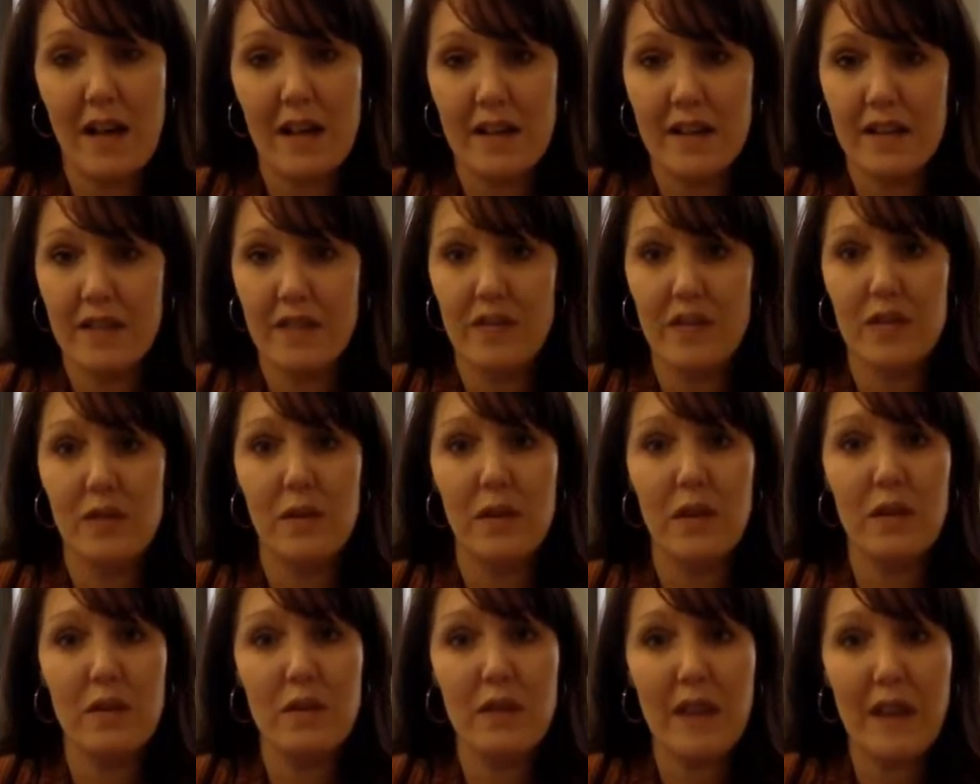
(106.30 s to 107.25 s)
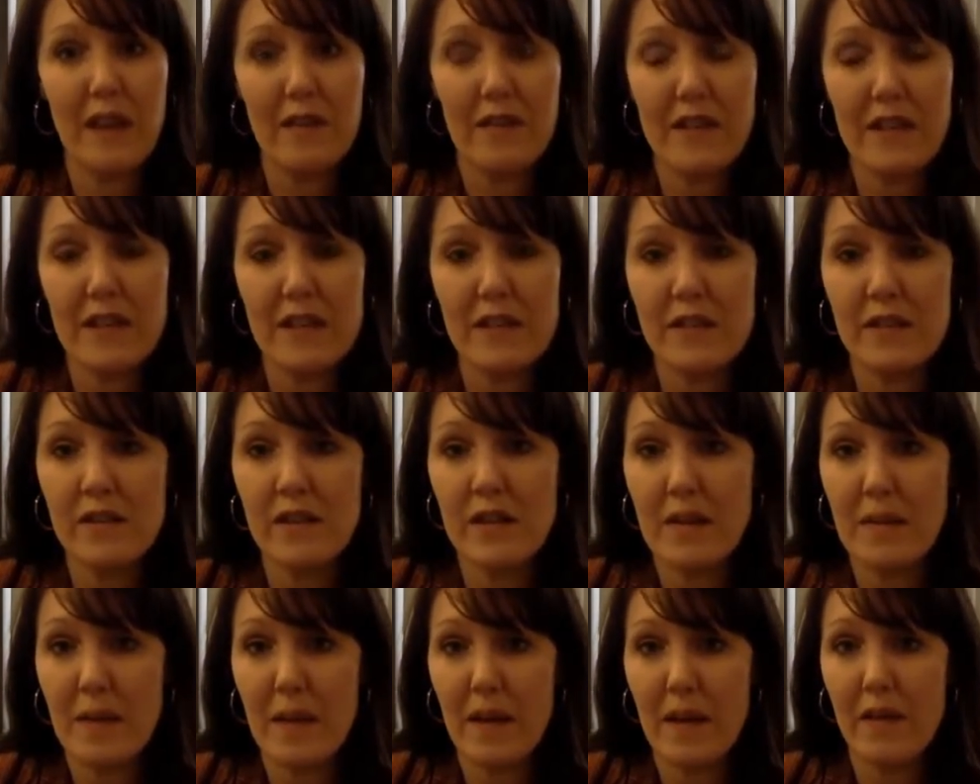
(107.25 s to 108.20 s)
individually through Canvas or
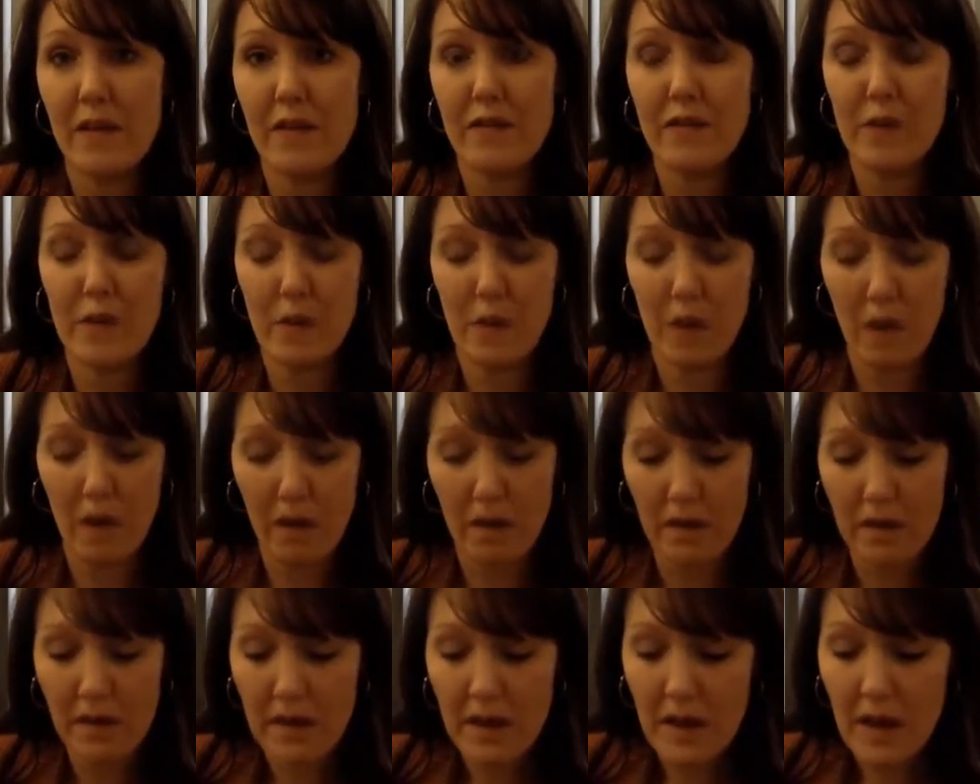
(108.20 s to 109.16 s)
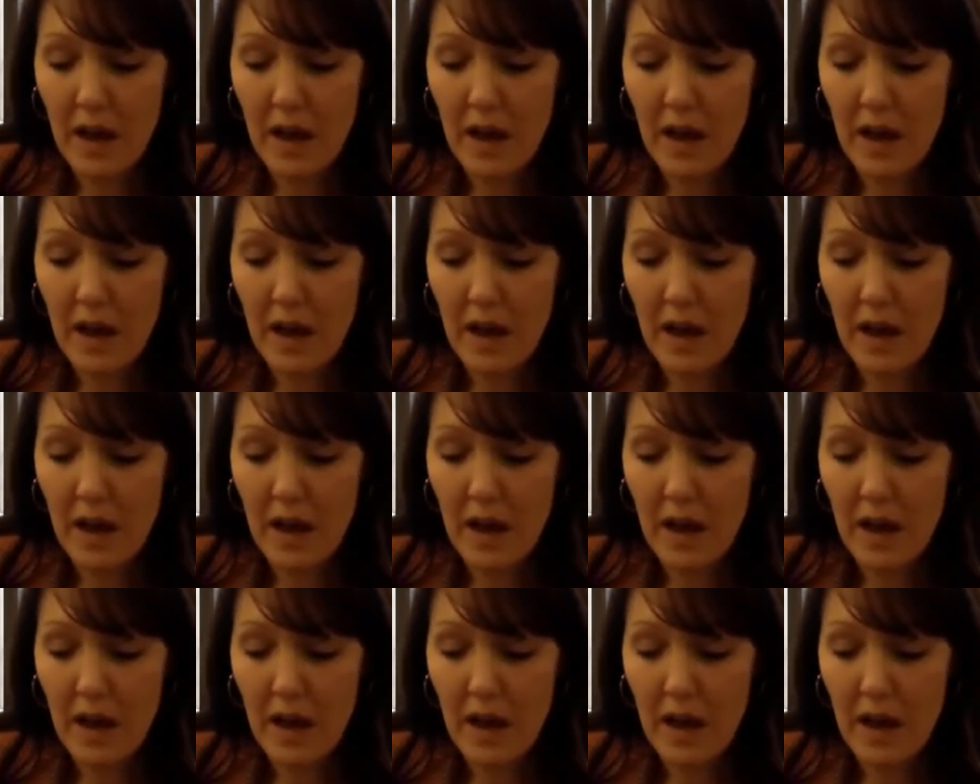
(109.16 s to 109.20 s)
email or phone call.